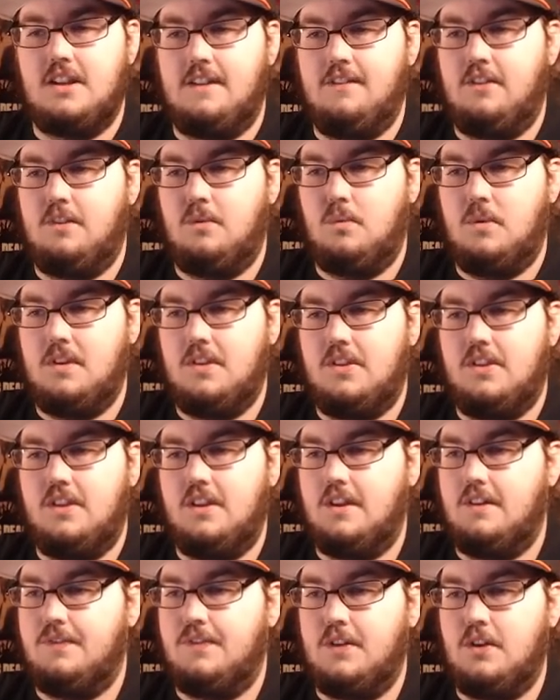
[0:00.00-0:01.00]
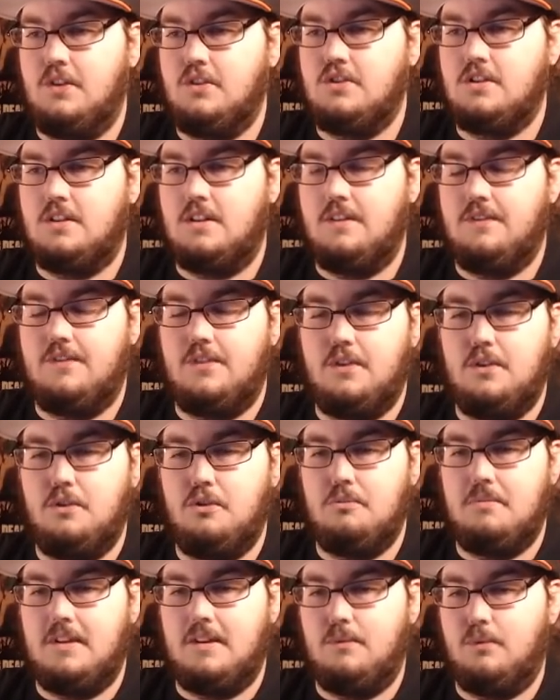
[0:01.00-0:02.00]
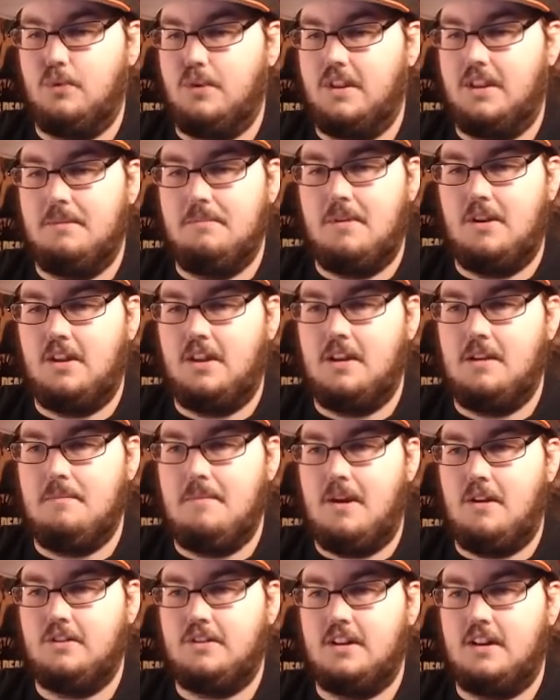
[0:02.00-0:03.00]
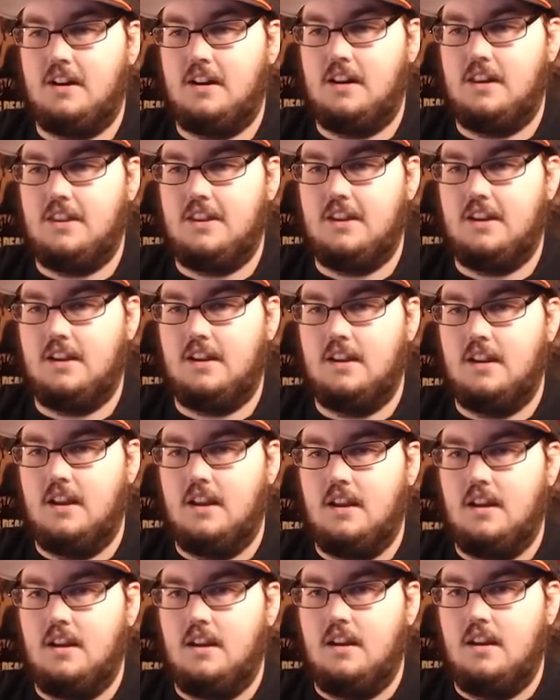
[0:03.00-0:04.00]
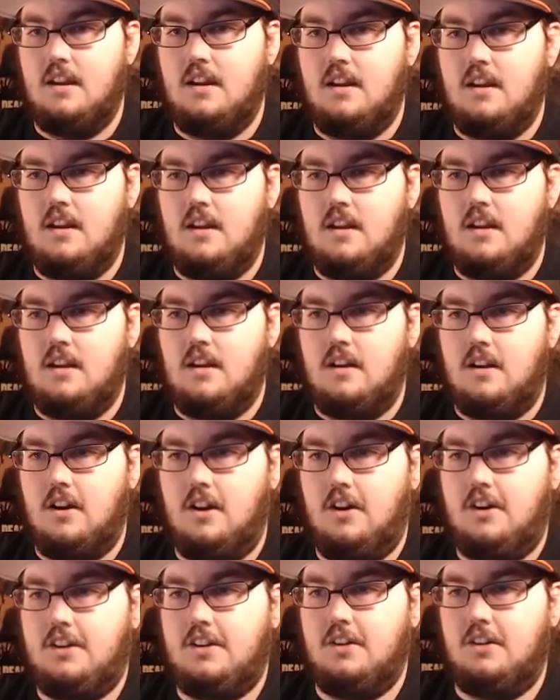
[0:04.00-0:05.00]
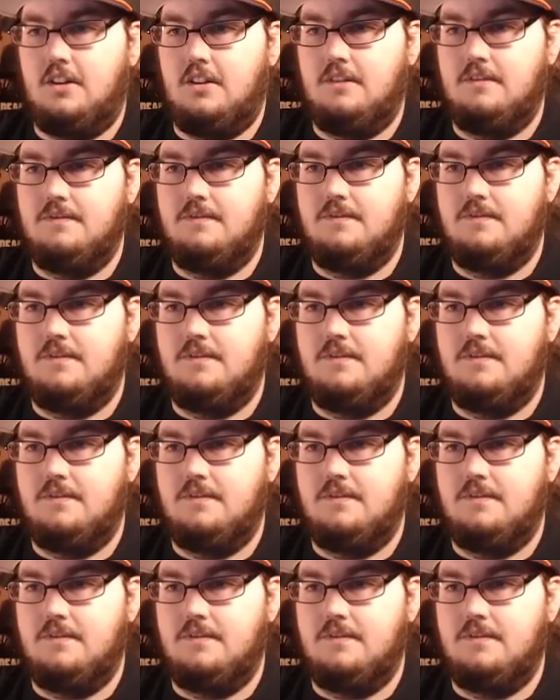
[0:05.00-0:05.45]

Even with the fusion of Oob, he really barely amounted to anything. Hercule.